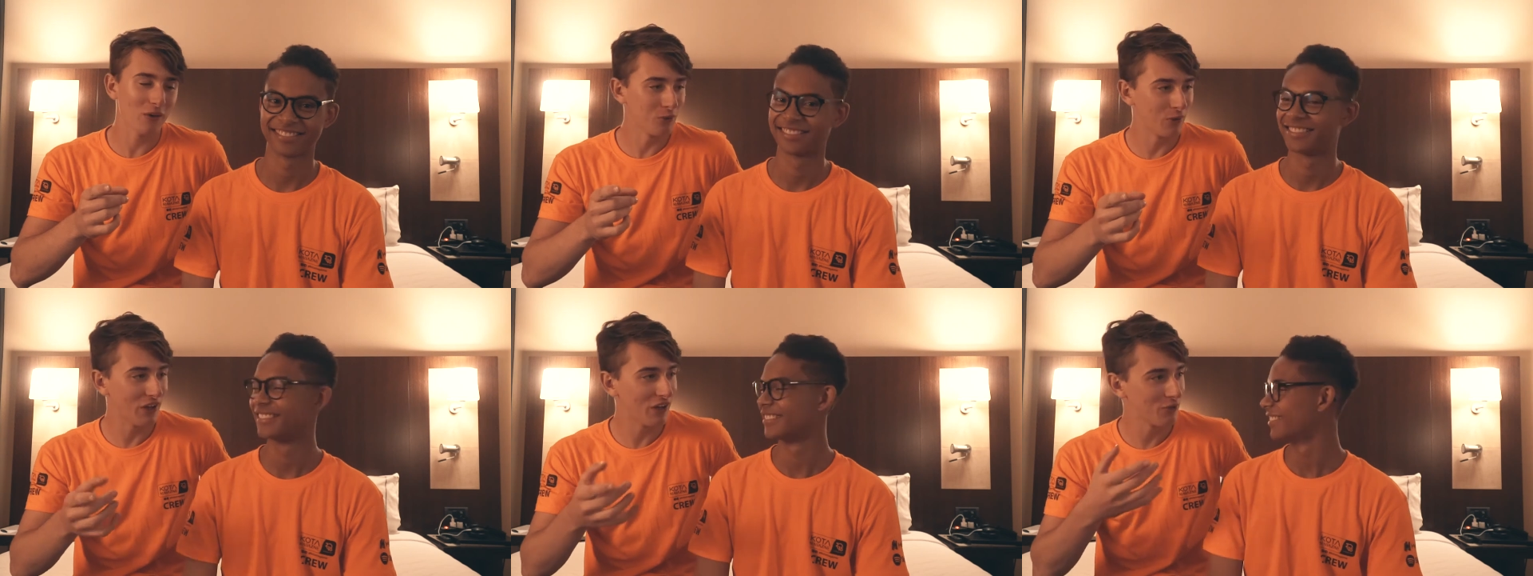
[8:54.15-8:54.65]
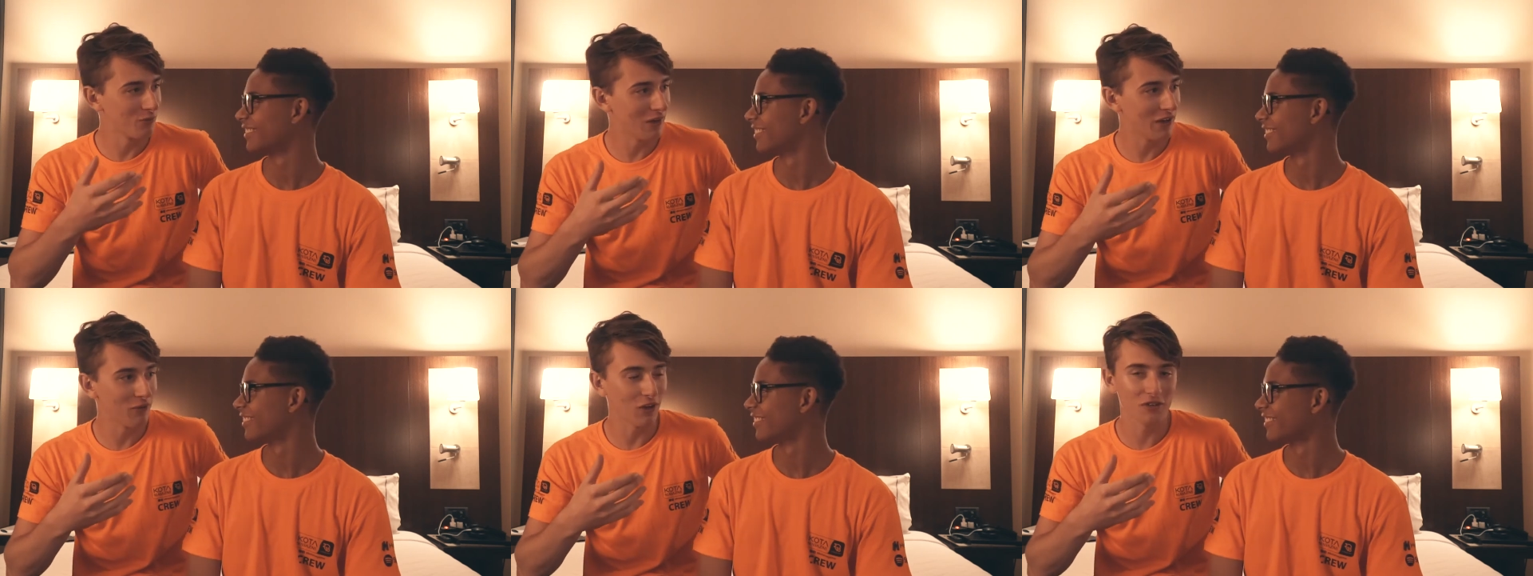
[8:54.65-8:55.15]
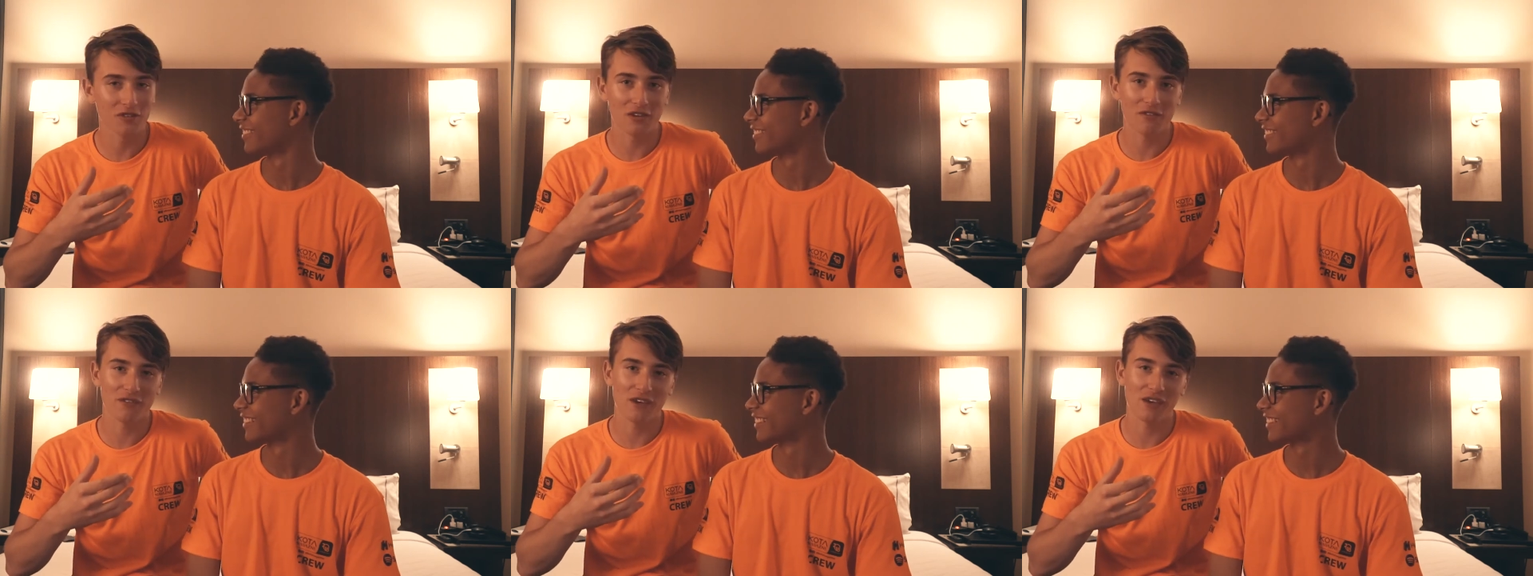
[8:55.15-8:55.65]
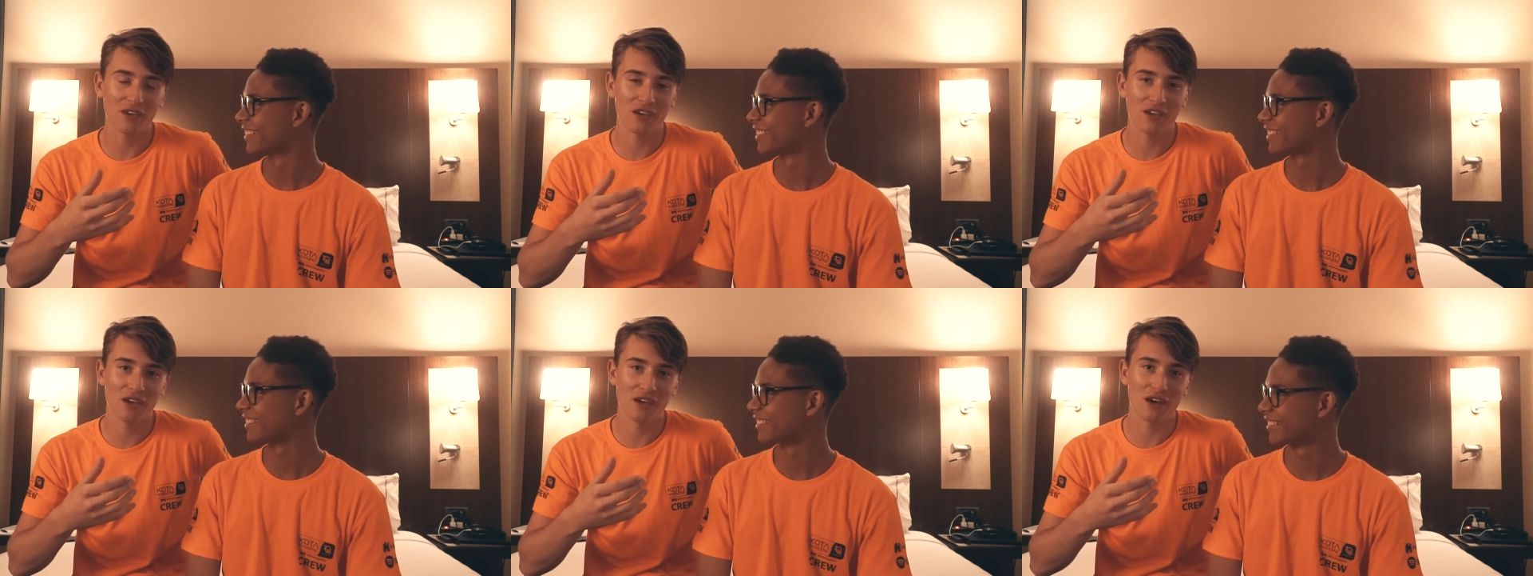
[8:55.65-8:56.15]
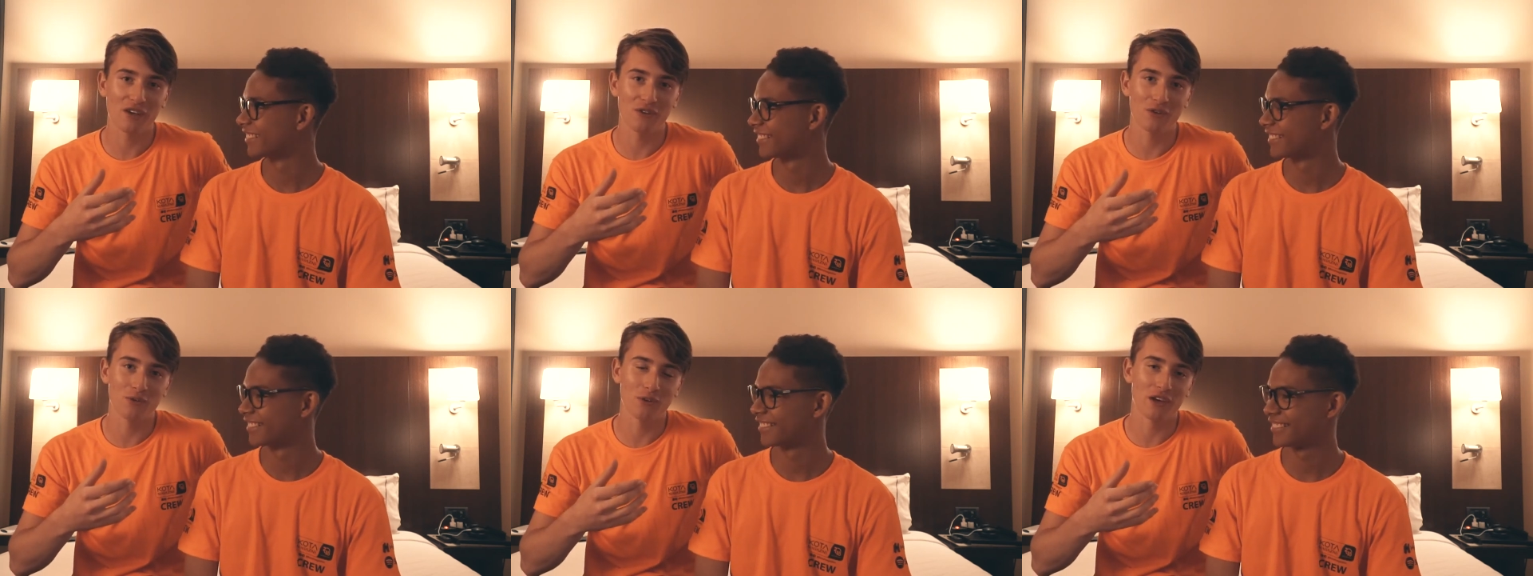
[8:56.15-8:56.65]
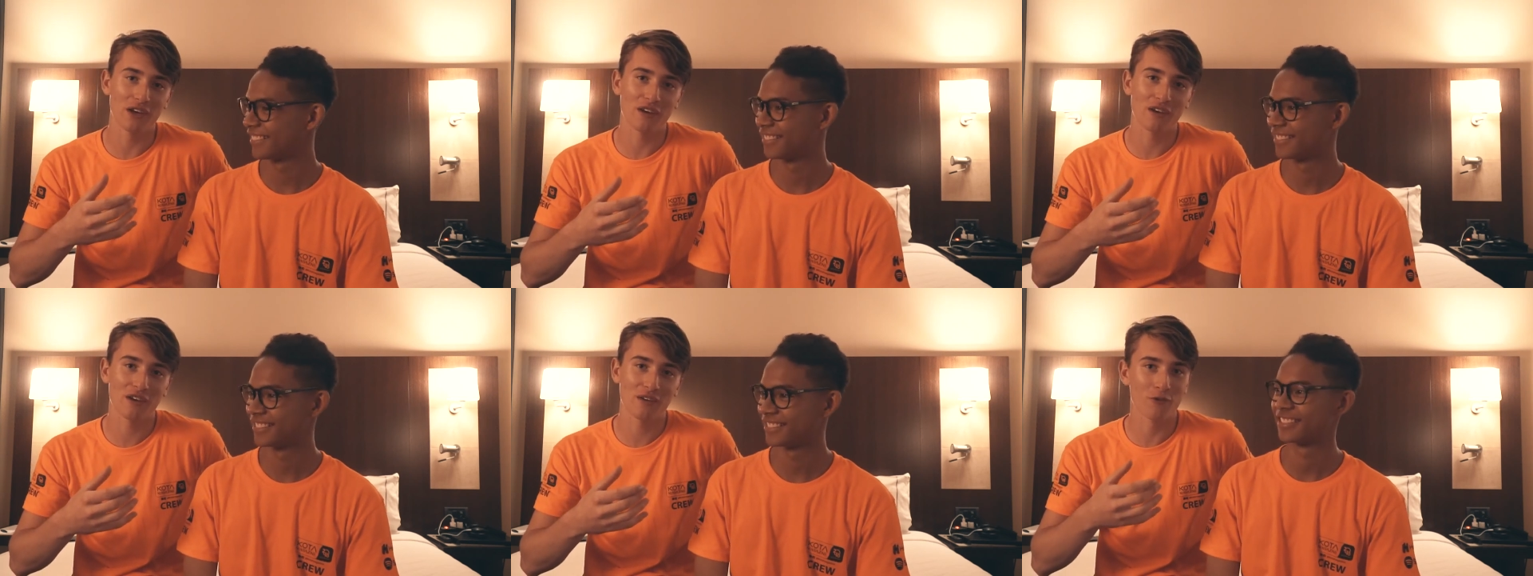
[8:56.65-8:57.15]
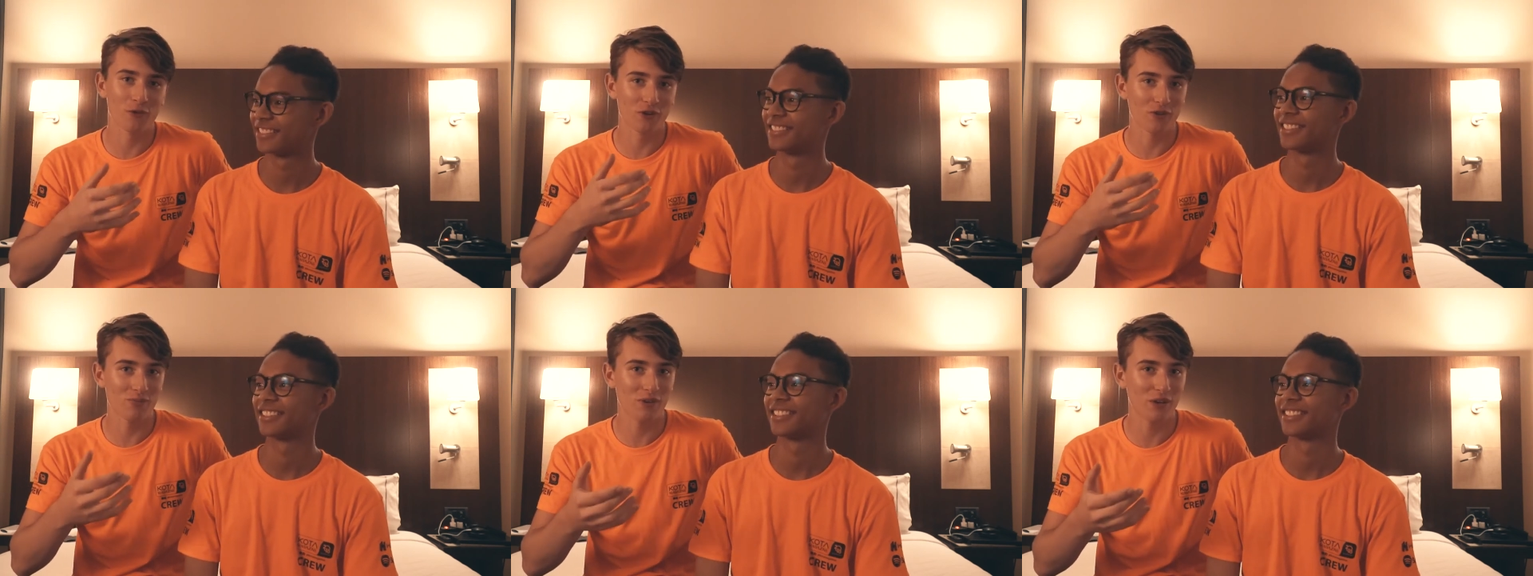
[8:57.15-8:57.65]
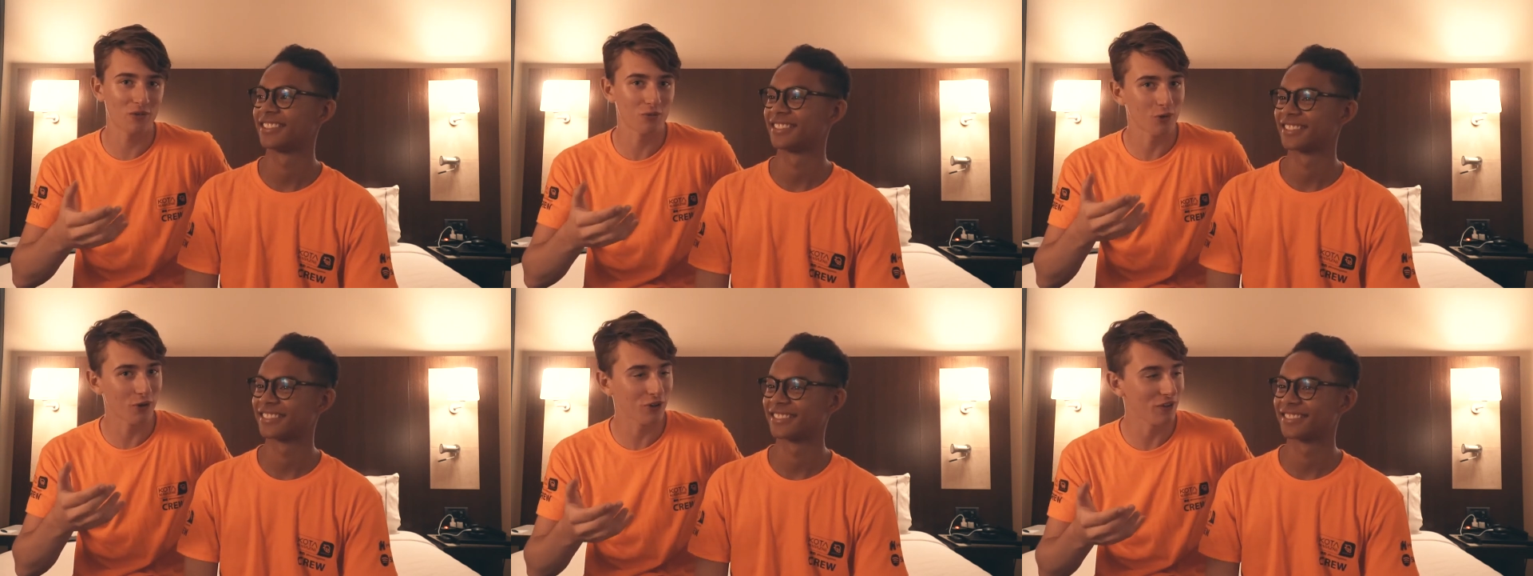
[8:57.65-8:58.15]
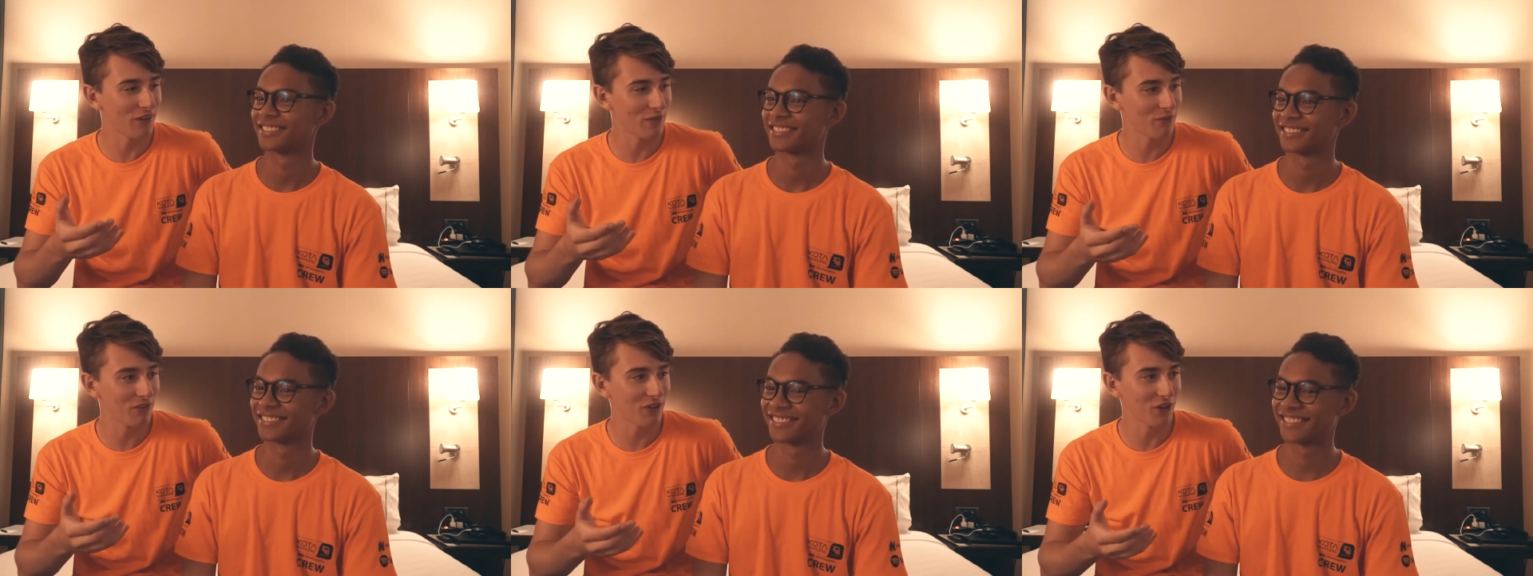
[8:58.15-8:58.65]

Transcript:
Speaker 1: when I do my vlogs I think I do like 40 minutes work on them so